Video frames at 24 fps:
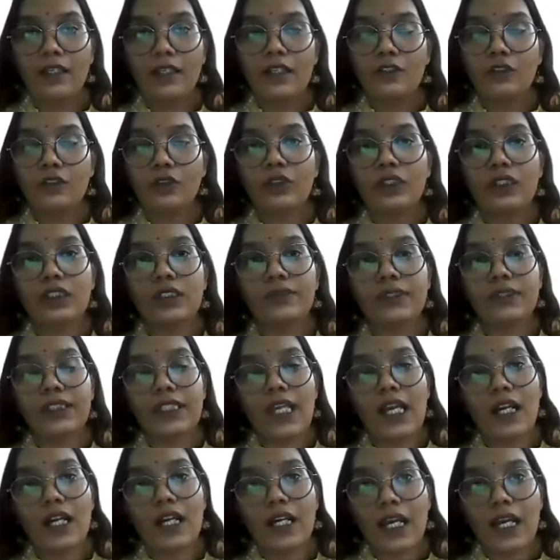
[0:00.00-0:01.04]
So this
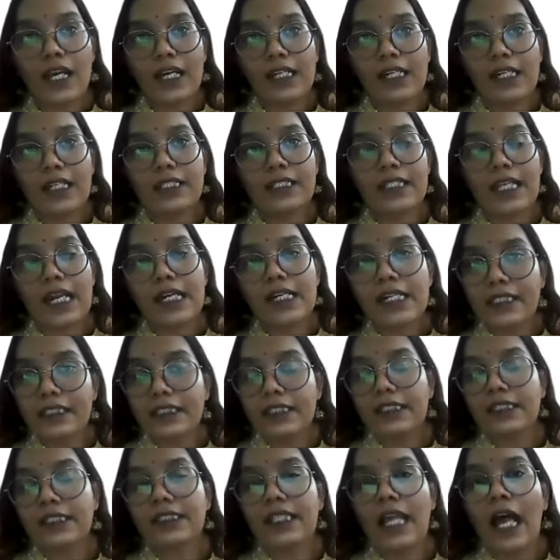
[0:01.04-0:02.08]
Vishaka guidelines
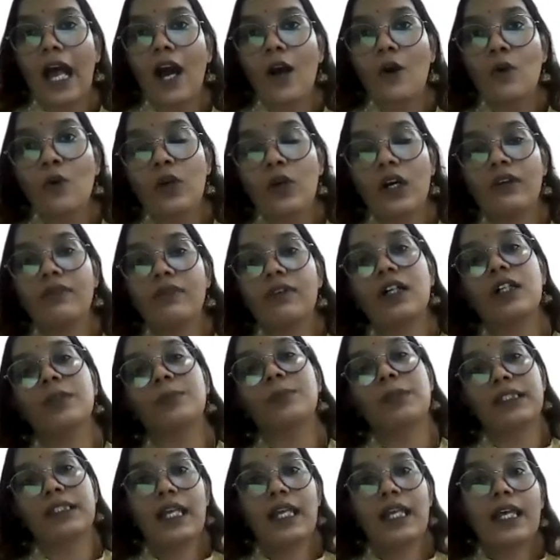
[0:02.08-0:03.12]
addresses how a
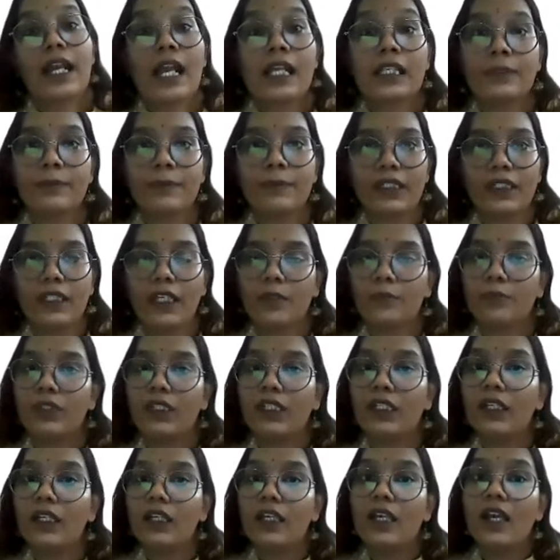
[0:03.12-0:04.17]
workplace harassment can
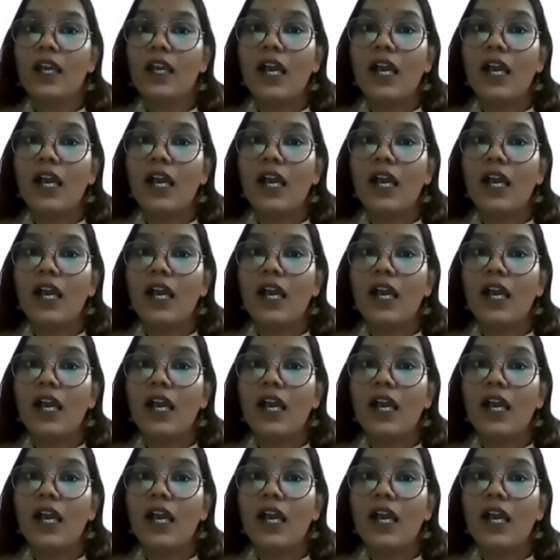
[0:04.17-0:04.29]
be